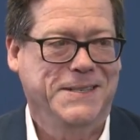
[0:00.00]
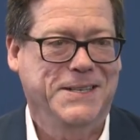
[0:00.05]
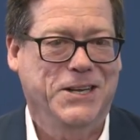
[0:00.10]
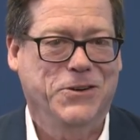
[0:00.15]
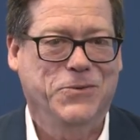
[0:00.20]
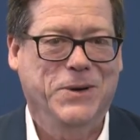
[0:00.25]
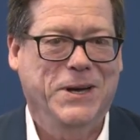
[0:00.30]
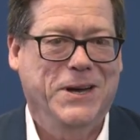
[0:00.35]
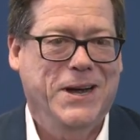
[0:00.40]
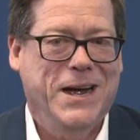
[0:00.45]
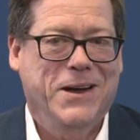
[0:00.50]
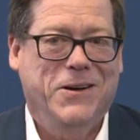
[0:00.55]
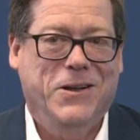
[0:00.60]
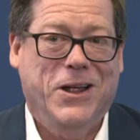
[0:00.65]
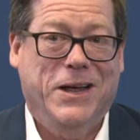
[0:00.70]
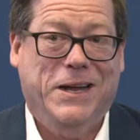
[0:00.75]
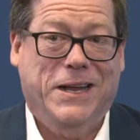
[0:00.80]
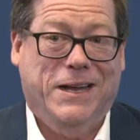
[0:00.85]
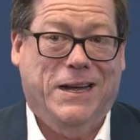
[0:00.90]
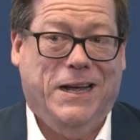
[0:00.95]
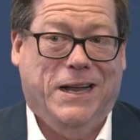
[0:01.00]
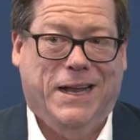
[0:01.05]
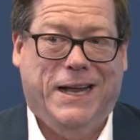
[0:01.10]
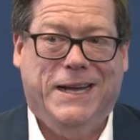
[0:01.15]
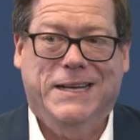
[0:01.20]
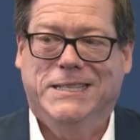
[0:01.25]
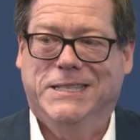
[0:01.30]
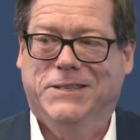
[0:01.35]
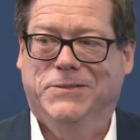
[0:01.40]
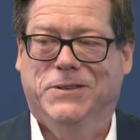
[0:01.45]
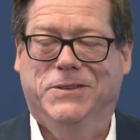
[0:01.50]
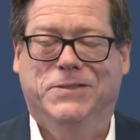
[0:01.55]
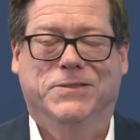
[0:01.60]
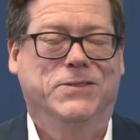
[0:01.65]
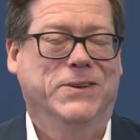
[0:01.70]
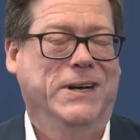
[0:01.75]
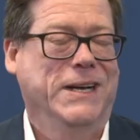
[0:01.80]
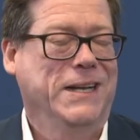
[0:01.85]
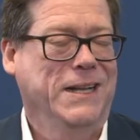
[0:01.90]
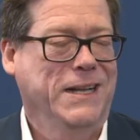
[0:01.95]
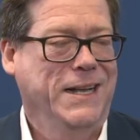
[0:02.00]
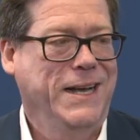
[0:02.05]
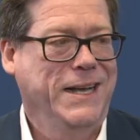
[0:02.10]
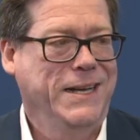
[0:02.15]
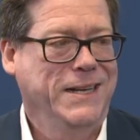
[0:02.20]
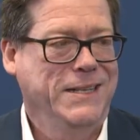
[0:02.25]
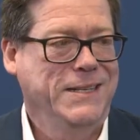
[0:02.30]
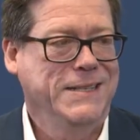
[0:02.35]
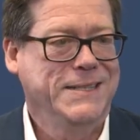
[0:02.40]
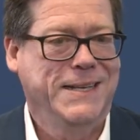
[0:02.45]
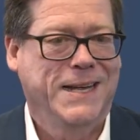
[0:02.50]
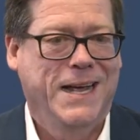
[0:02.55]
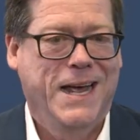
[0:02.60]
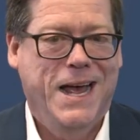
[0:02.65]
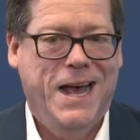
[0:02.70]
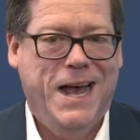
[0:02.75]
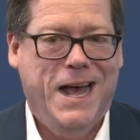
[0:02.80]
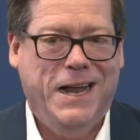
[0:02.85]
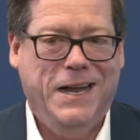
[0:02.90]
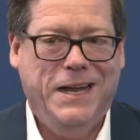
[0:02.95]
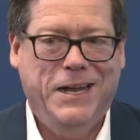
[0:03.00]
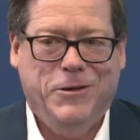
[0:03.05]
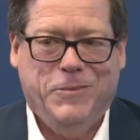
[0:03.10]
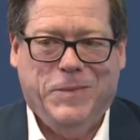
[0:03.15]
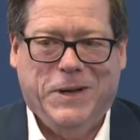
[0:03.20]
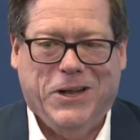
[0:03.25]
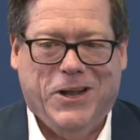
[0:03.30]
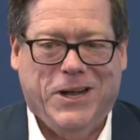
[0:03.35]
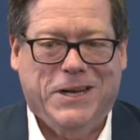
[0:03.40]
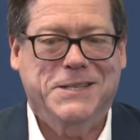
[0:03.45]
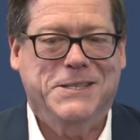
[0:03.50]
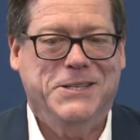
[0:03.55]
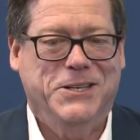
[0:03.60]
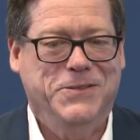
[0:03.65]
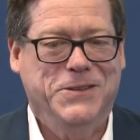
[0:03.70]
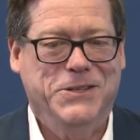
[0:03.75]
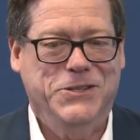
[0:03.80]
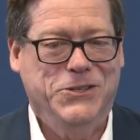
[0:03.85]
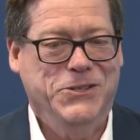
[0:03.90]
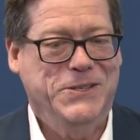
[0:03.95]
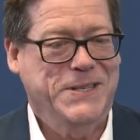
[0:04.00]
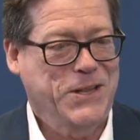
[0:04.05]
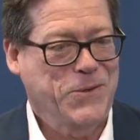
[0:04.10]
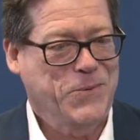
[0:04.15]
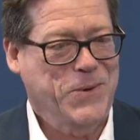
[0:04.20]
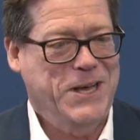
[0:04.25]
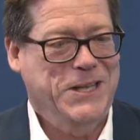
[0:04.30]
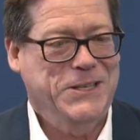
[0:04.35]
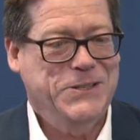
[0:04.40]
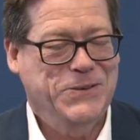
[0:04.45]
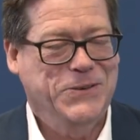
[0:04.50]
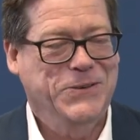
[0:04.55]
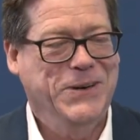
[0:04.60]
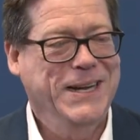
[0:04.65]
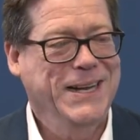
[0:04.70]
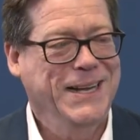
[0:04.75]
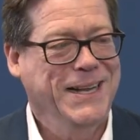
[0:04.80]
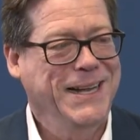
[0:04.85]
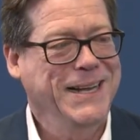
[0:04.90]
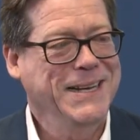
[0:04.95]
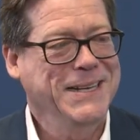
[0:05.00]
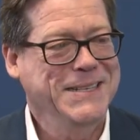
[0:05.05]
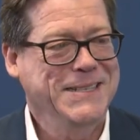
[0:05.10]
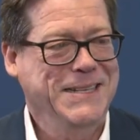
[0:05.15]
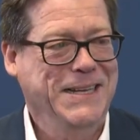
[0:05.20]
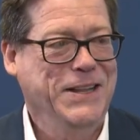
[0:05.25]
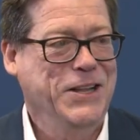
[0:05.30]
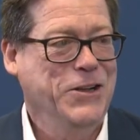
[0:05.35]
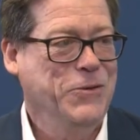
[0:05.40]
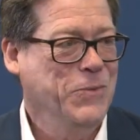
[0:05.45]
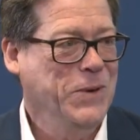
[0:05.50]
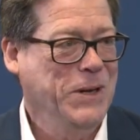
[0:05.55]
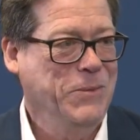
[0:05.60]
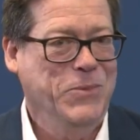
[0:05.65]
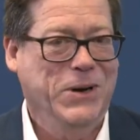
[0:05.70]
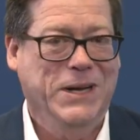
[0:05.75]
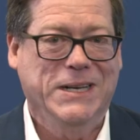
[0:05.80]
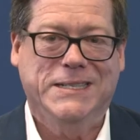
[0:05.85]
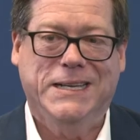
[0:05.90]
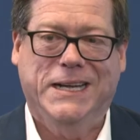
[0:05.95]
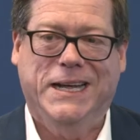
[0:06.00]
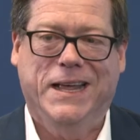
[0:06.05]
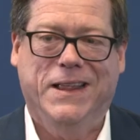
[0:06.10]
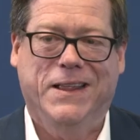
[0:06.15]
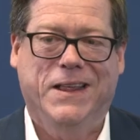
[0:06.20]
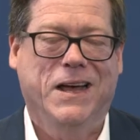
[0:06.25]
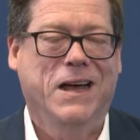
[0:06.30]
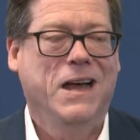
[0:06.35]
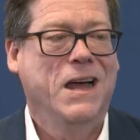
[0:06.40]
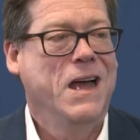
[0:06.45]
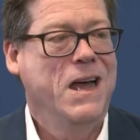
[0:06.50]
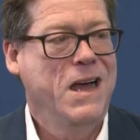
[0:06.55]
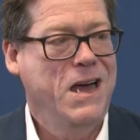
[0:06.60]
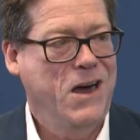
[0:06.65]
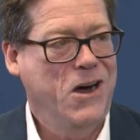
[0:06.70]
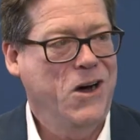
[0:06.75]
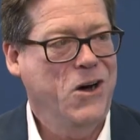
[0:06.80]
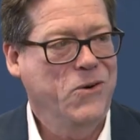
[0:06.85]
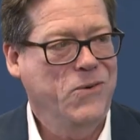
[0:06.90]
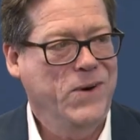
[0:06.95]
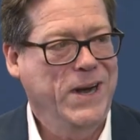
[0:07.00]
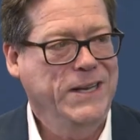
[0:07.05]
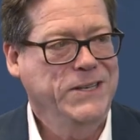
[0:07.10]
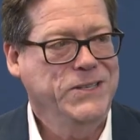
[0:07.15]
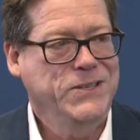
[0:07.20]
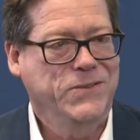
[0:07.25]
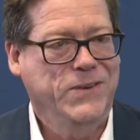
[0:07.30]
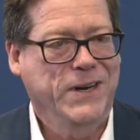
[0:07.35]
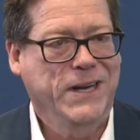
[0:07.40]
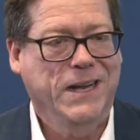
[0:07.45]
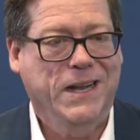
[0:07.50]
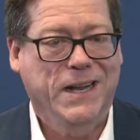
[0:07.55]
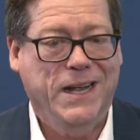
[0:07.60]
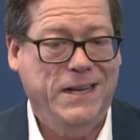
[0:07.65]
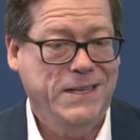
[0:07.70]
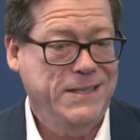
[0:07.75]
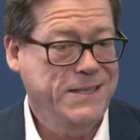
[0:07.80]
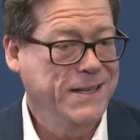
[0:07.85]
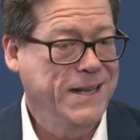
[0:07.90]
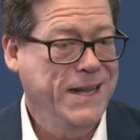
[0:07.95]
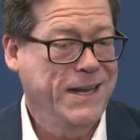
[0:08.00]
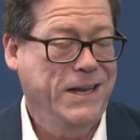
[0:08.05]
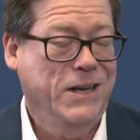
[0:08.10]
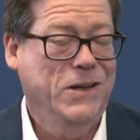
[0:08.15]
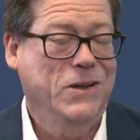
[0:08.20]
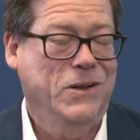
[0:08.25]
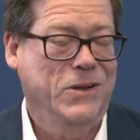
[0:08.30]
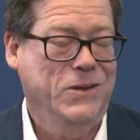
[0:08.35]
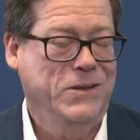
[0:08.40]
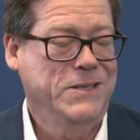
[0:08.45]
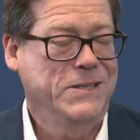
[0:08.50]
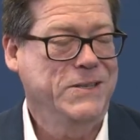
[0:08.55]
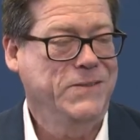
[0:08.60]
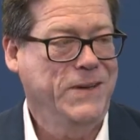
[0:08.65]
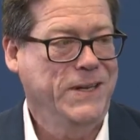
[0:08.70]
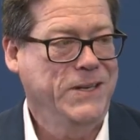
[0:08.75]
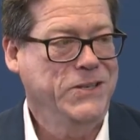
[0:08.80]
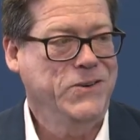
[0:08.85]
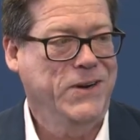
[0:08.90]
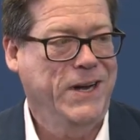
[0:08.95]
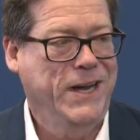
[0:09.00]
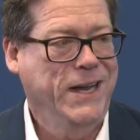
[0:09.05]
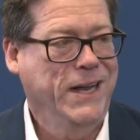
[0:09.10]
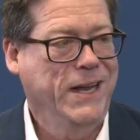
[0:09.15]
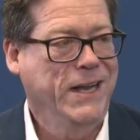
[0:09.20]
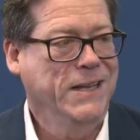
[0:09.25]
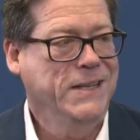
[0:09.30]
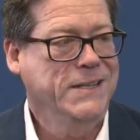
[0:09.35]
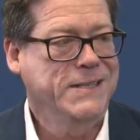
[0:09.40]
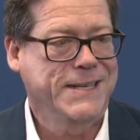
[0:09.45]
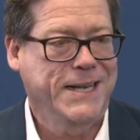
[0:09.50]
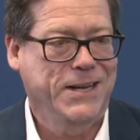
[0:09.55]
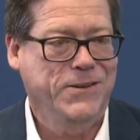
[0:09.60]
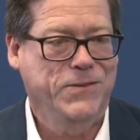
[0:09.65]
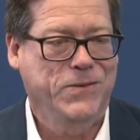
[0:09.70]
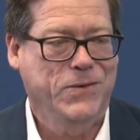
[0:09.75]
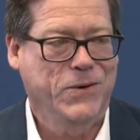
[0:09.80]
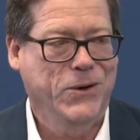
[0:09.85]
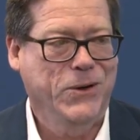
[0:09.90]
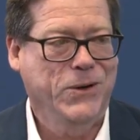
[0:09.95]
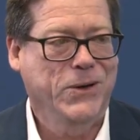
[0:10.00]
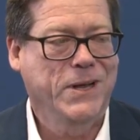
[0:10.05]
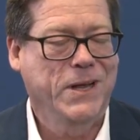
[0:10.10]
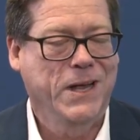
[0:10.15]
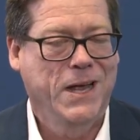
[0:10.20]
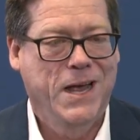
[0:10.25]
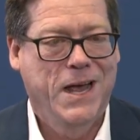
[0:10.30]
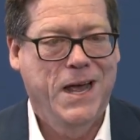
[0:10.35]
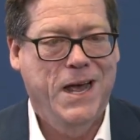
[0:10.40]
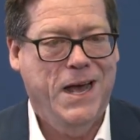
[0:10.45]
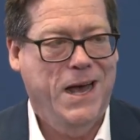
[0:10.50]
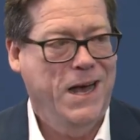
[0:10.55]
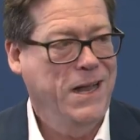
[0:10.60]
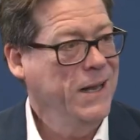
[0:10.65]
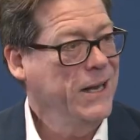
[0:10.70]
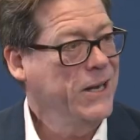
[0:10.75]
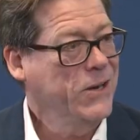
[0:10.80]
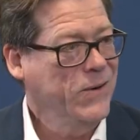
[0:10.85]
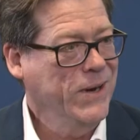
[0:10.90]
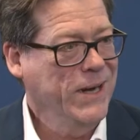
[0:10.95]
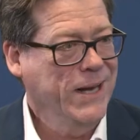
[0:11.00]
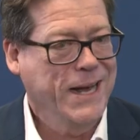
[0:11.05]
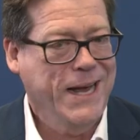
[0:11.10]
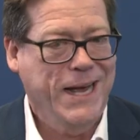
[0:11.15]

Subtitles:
So we are like a collective of regulators, a little bit like Service New South Wales for regulators, in that we bring together a whole range of regulators, and that includes fair trading, safe work, liquor and